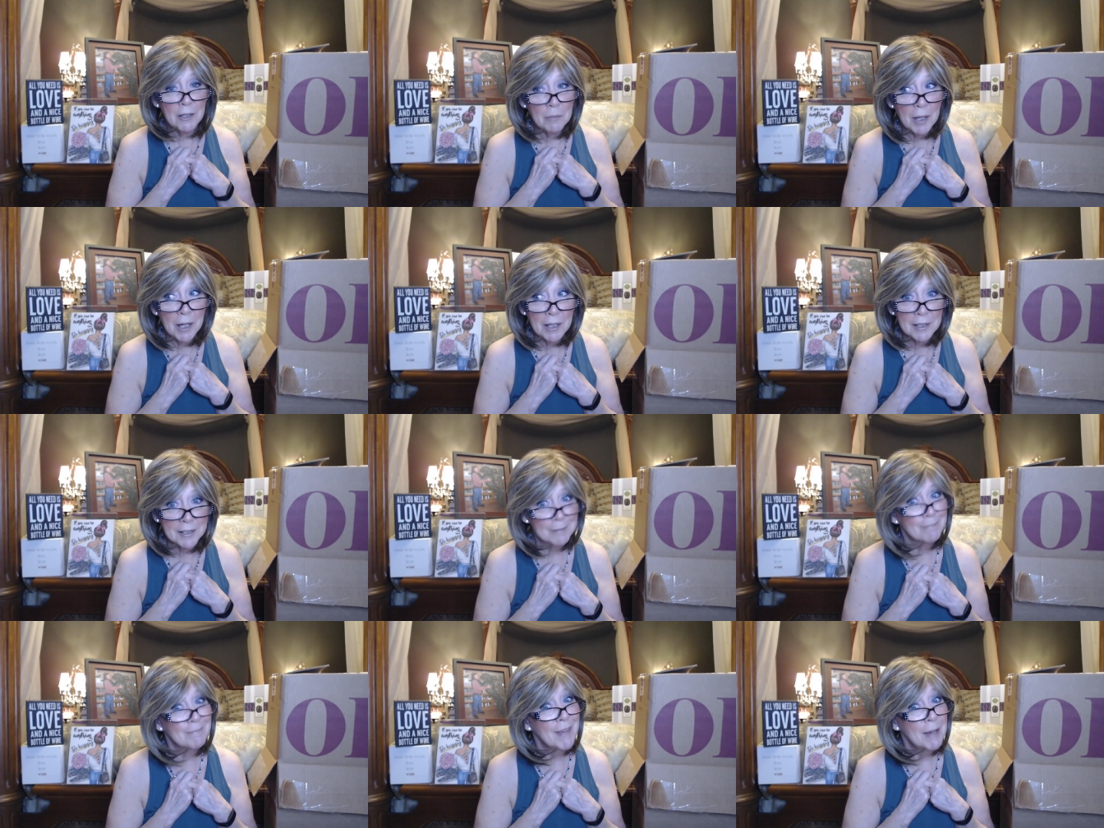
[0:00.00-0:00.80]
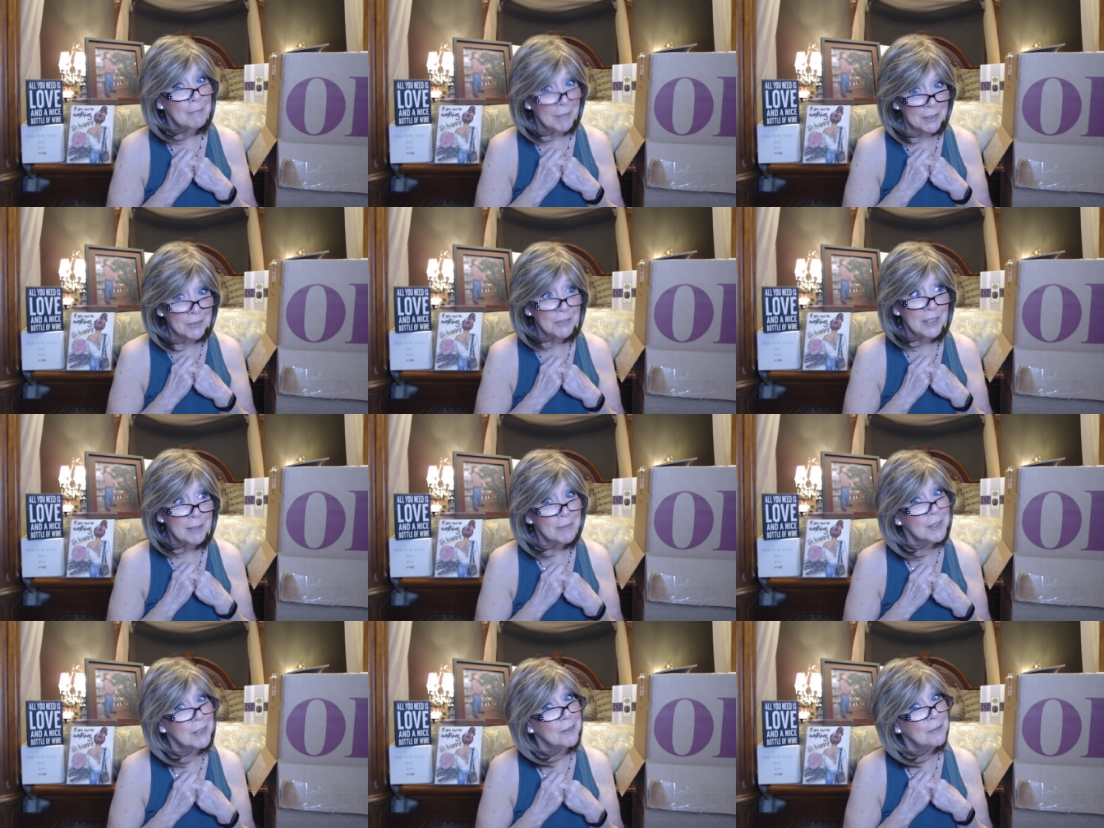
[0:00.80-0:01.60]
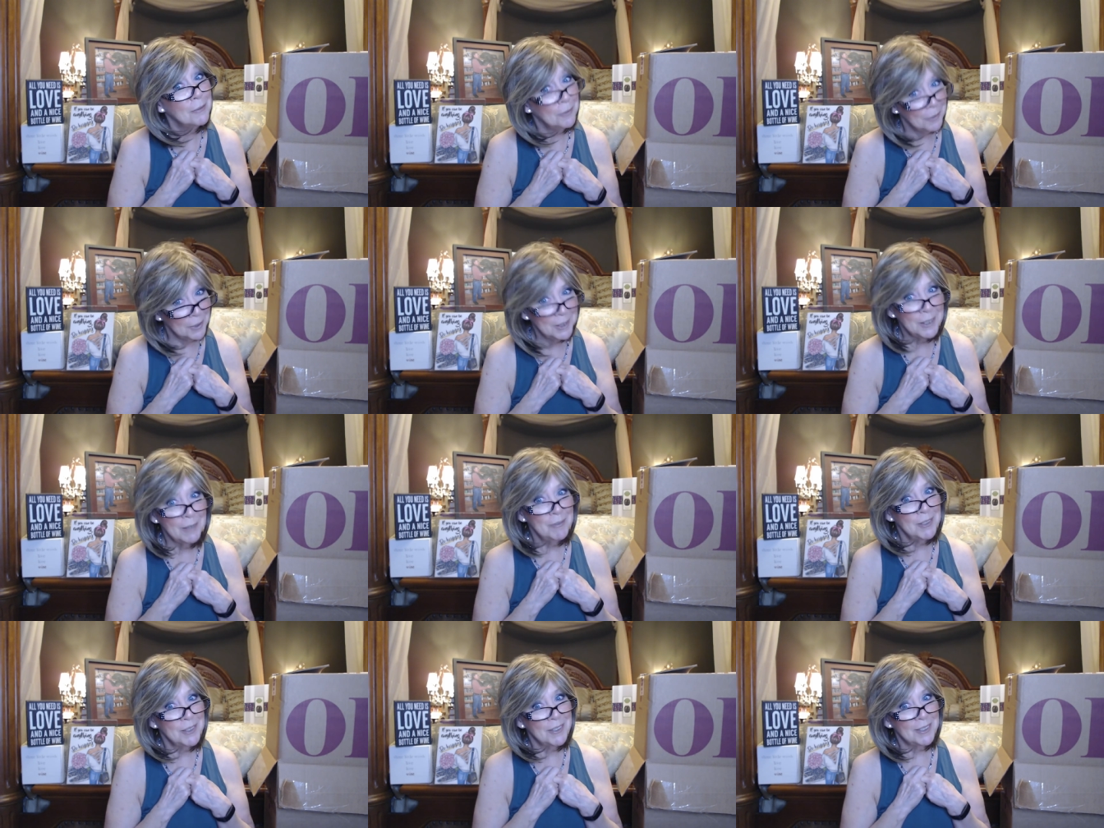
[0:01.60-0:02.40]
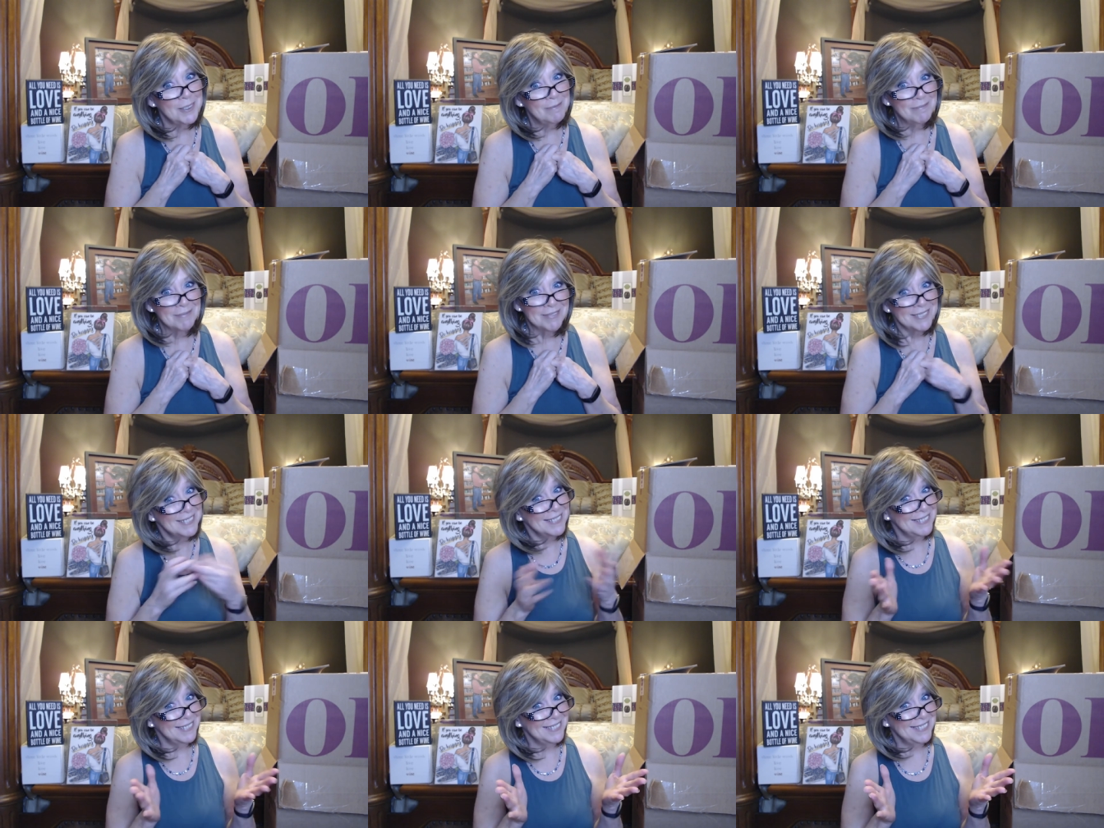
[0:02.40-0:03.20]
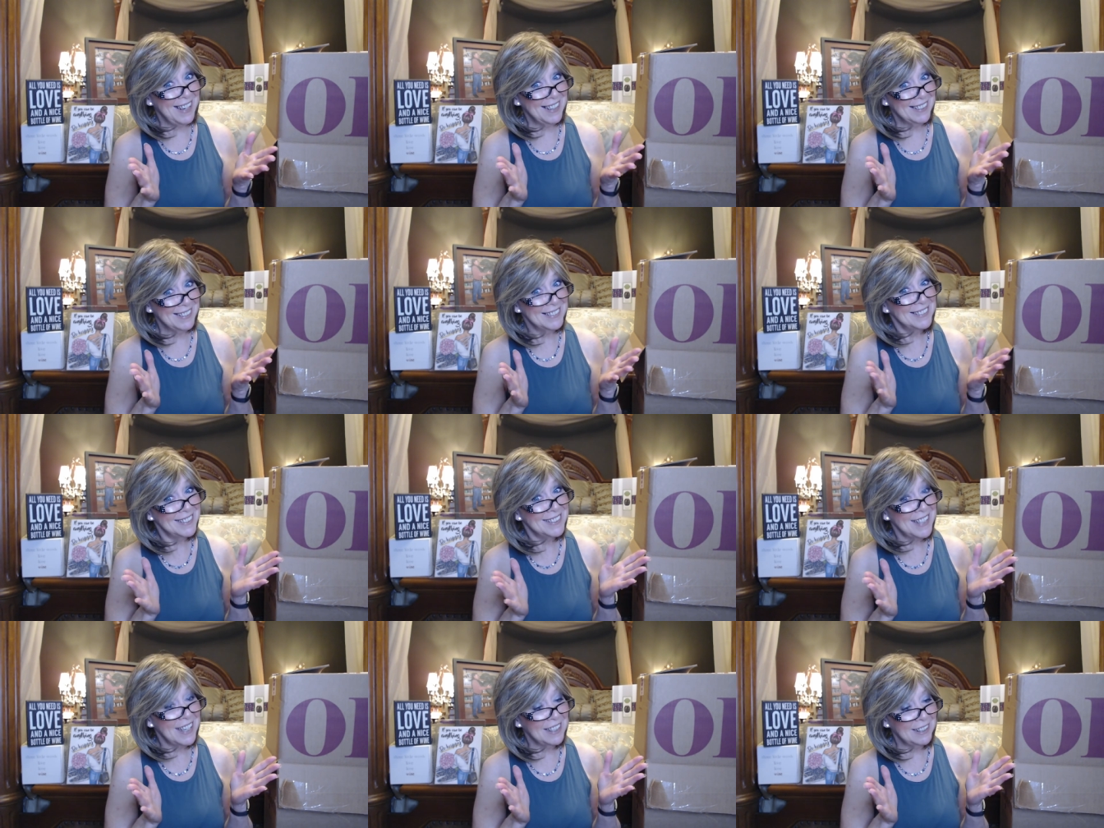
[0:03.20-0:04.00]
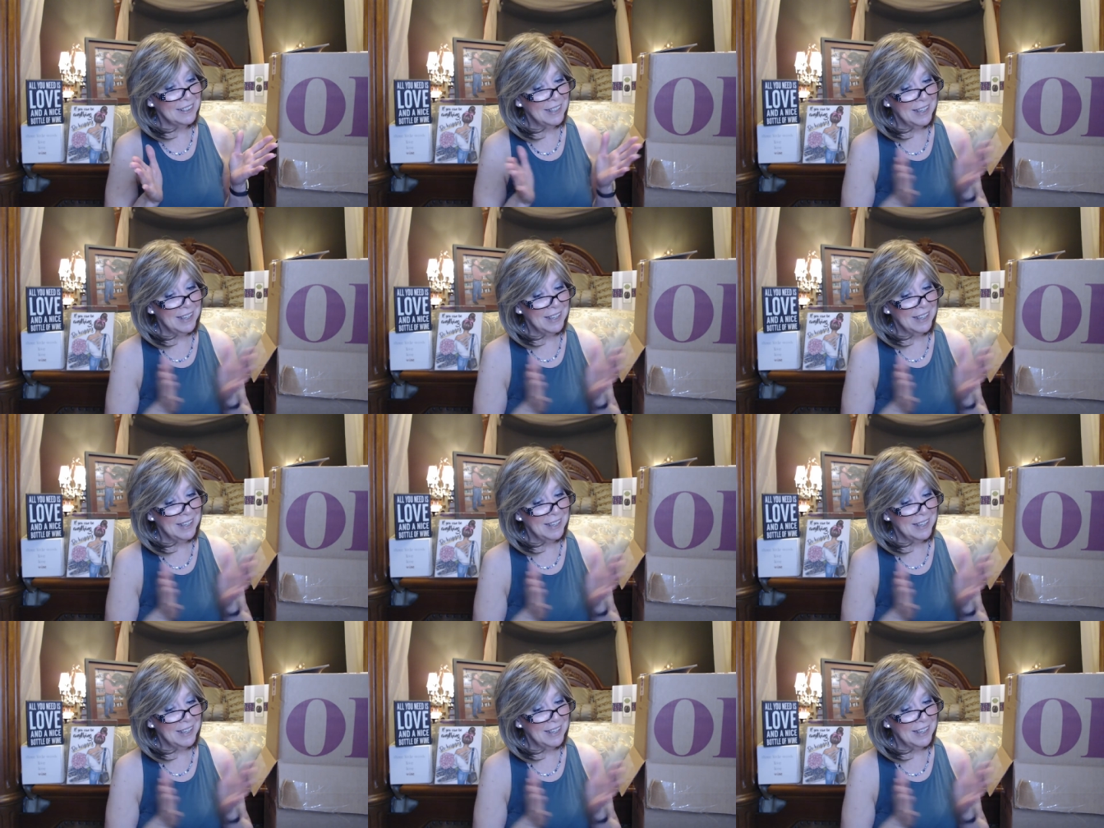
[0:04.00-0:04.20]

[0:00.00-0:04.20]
Box. My dreams would come true. Yeah, just saying.